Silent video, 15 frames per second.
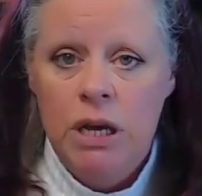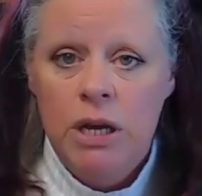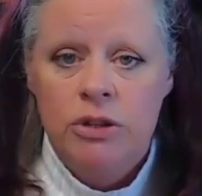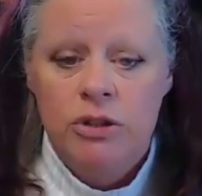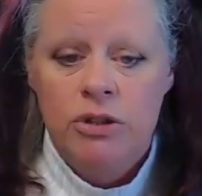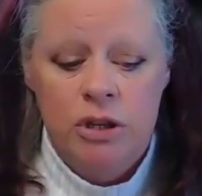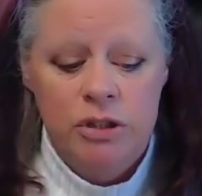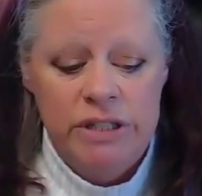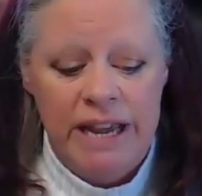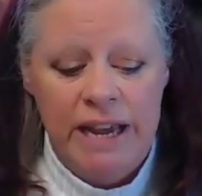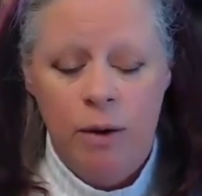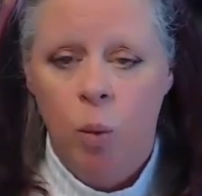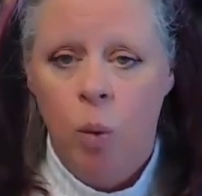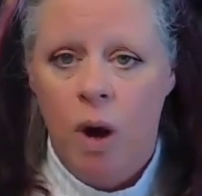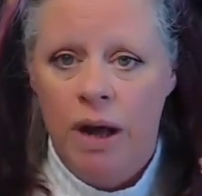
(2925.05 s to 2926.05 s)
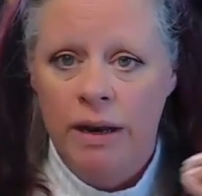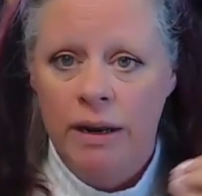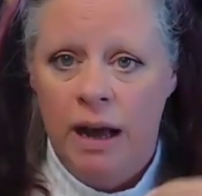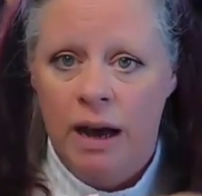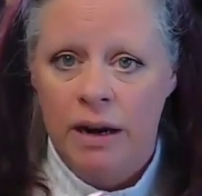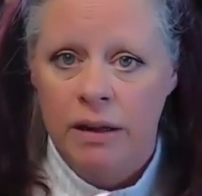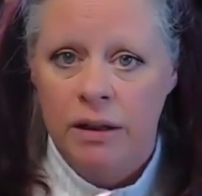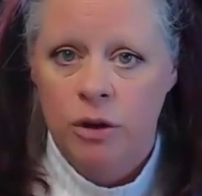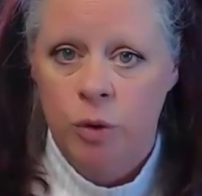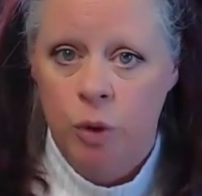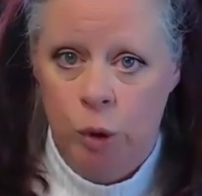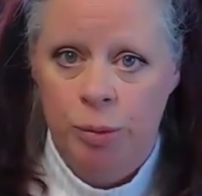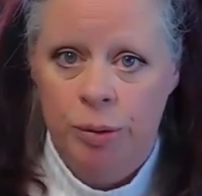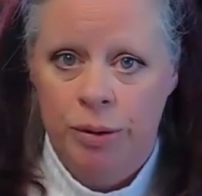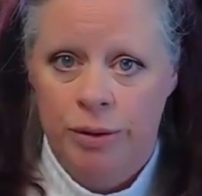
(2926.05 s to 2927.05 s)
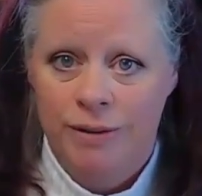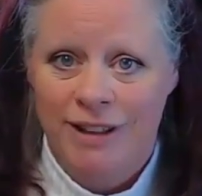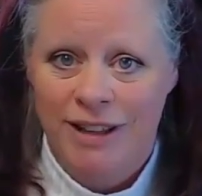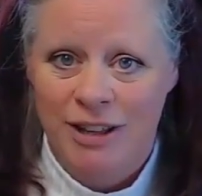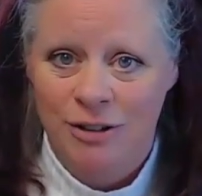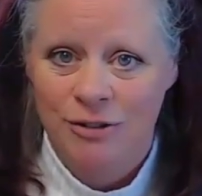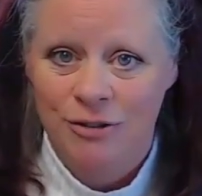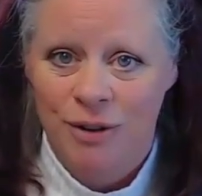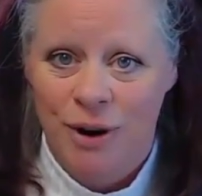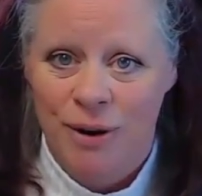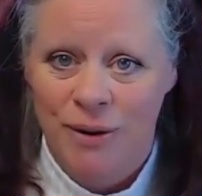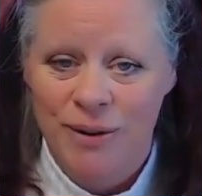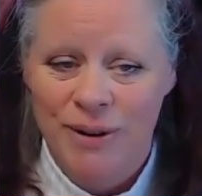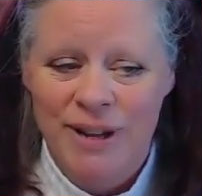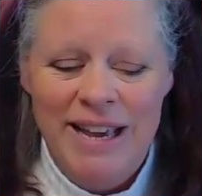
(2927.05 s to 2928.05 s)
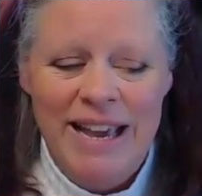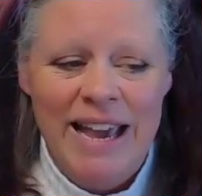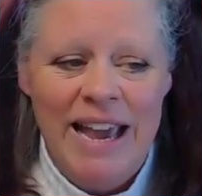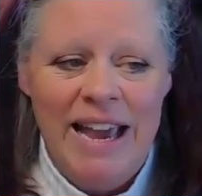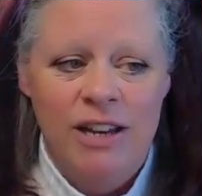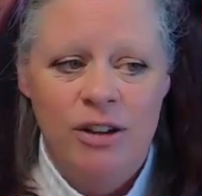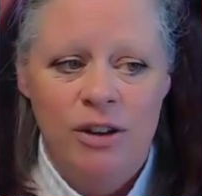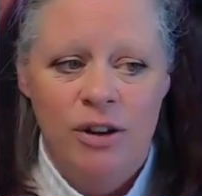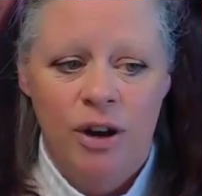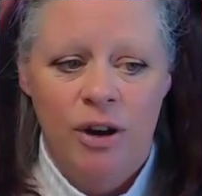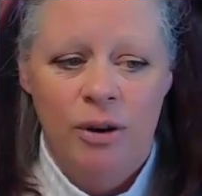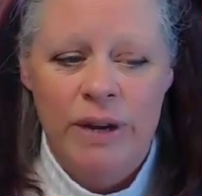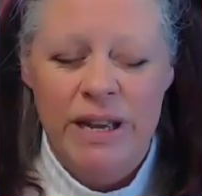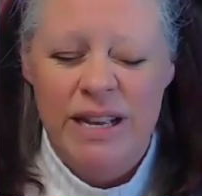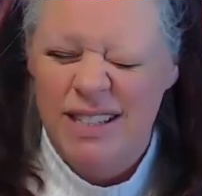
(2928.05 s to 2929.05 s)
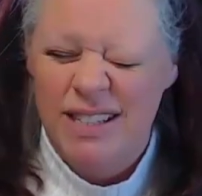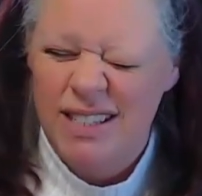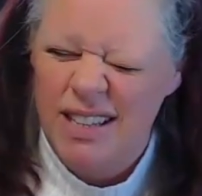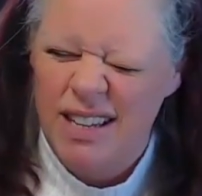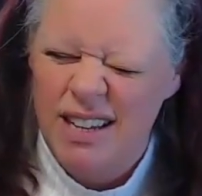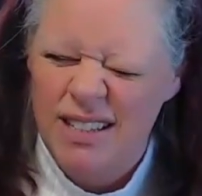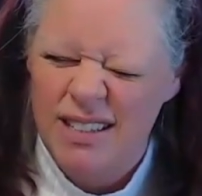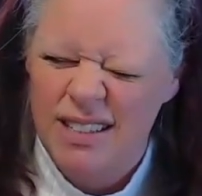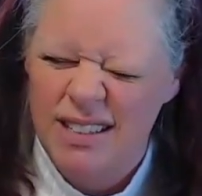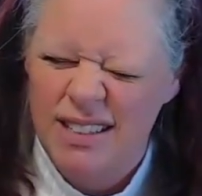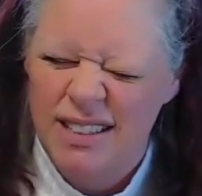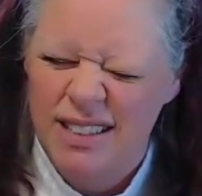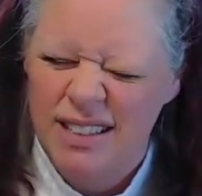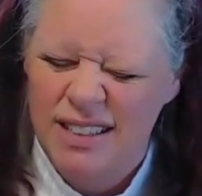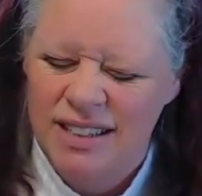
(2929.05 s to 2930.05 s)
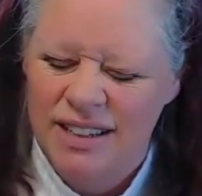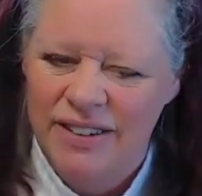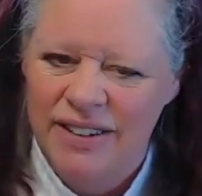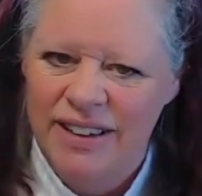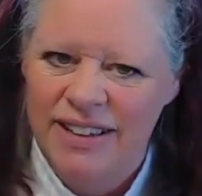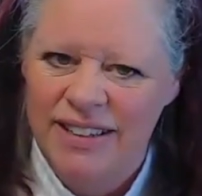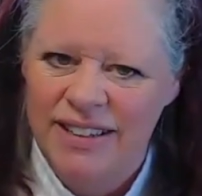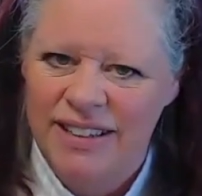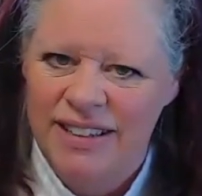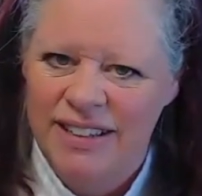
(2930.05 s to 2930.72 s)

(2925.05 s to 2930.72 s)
So you take one out of the group that you wrote and you go, is this a yes? Okay.